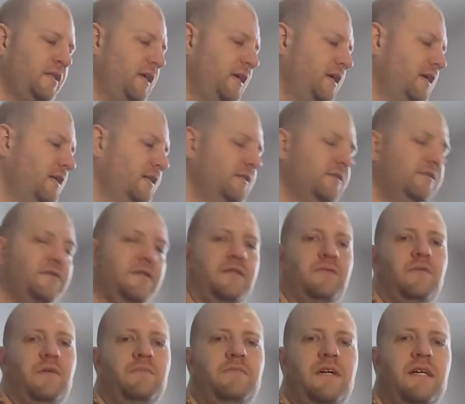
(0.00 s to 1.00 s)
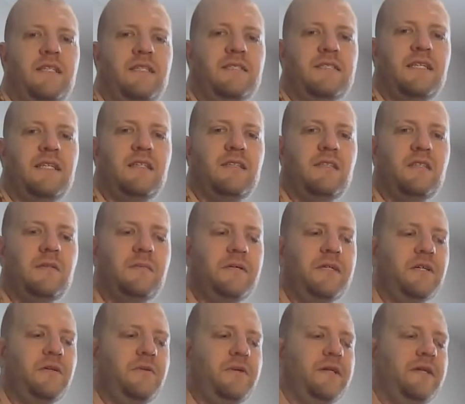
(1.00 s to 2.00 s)
And we'll practice that a little
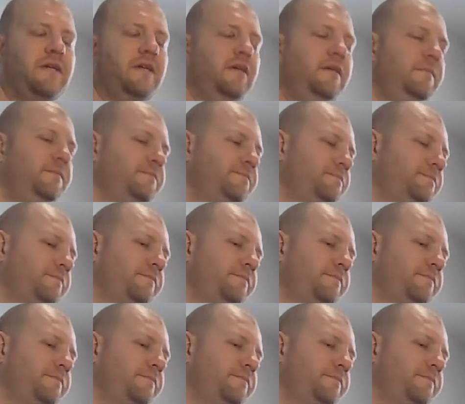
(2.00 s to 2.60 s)
bit quicker.